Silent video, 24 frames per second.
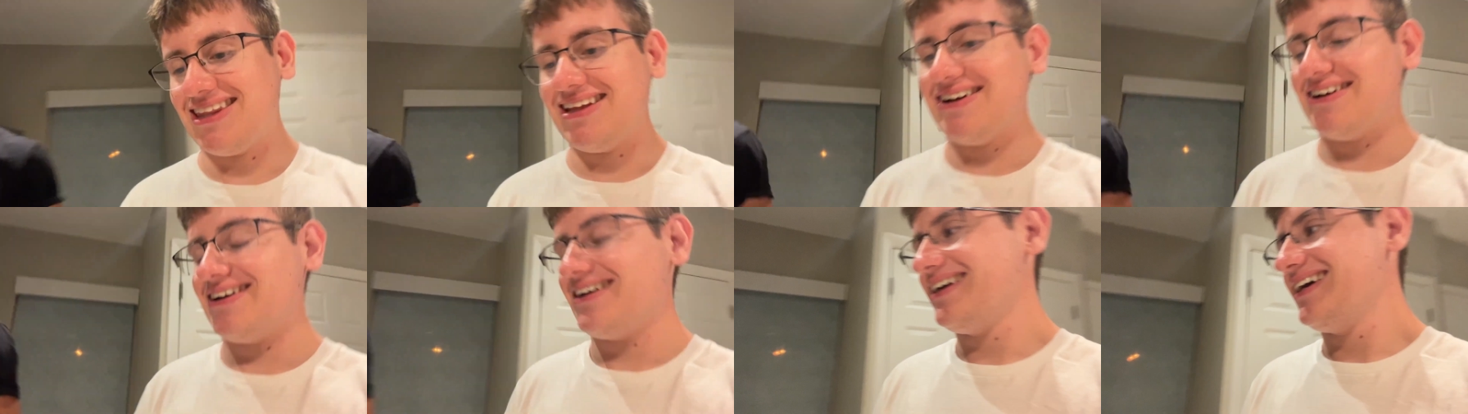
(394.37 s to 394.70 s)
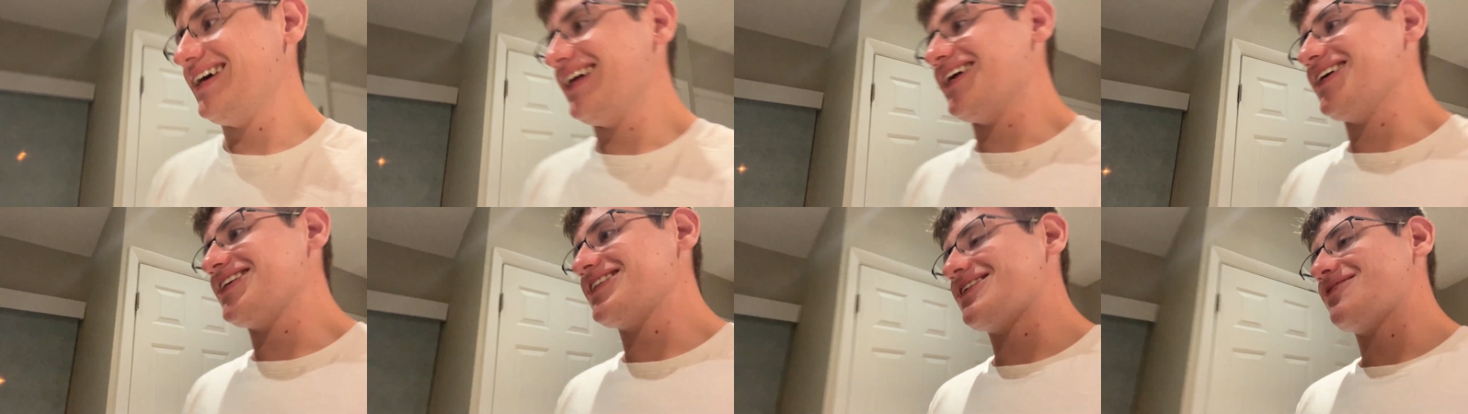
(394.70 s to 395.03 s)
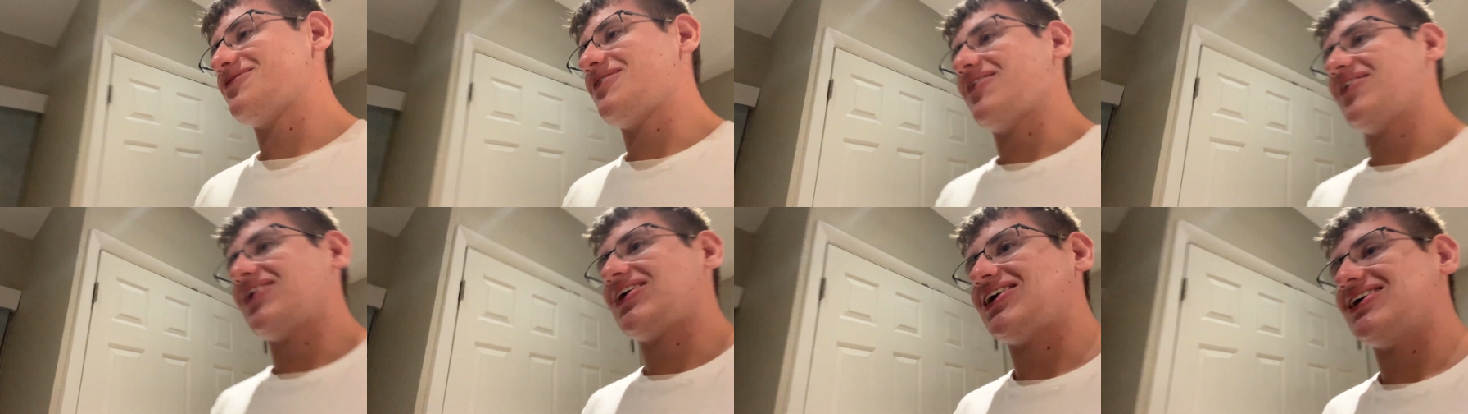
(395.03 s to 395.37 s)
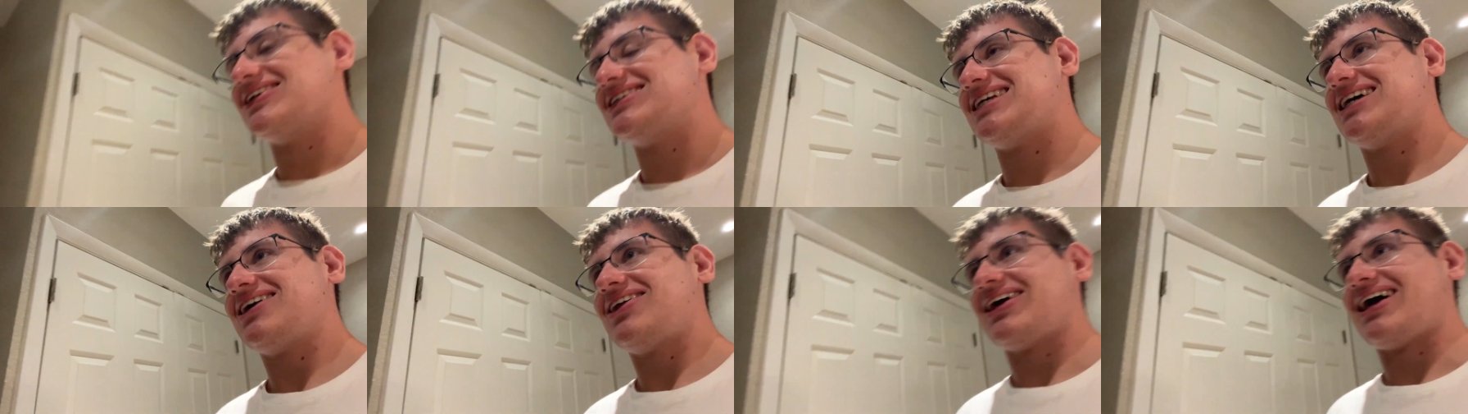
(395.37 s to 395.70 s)
there. This is probably gonna
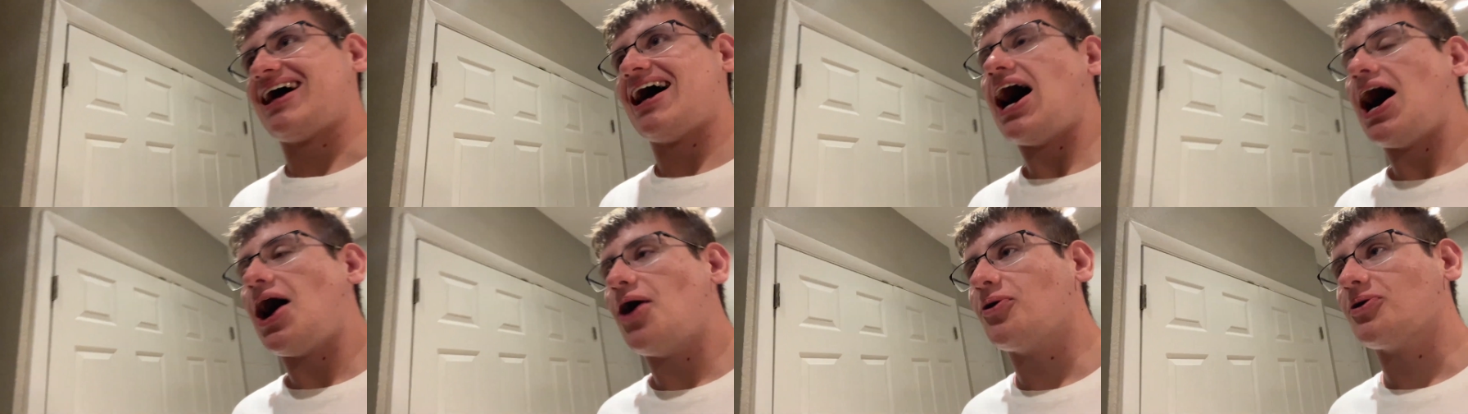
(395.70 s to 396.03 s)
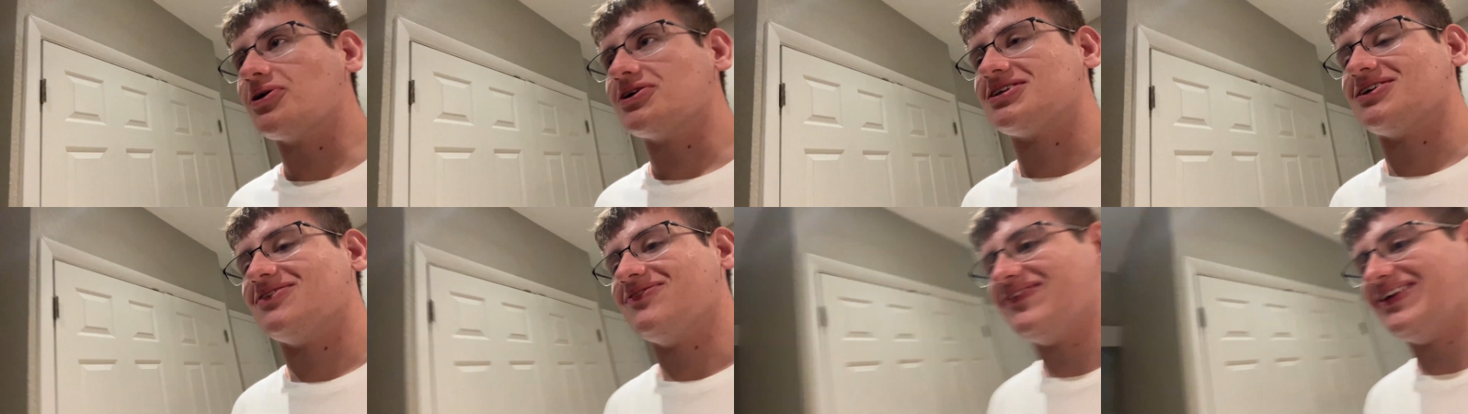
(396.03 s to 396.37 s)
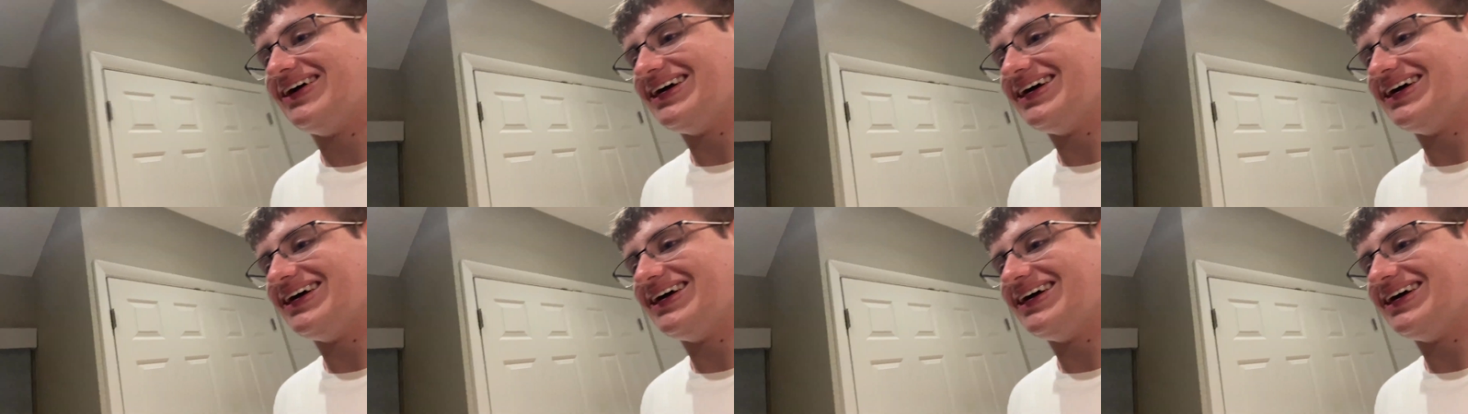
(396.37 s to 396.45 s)
take like an hour to